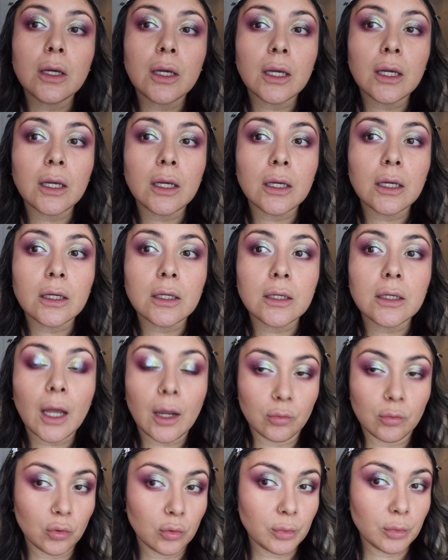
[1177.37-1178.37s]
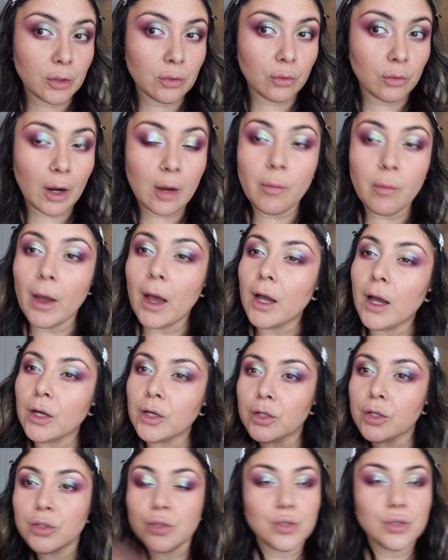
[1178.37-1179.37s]
and I will be right
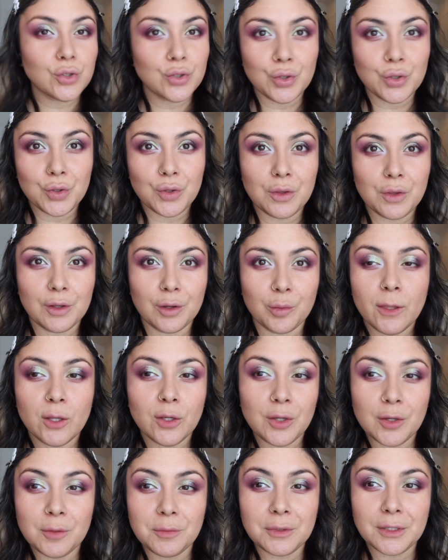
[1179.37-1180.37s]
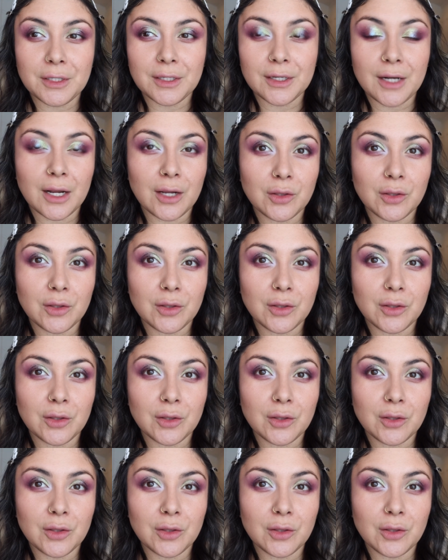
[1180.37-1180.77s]
back to show you the completed eye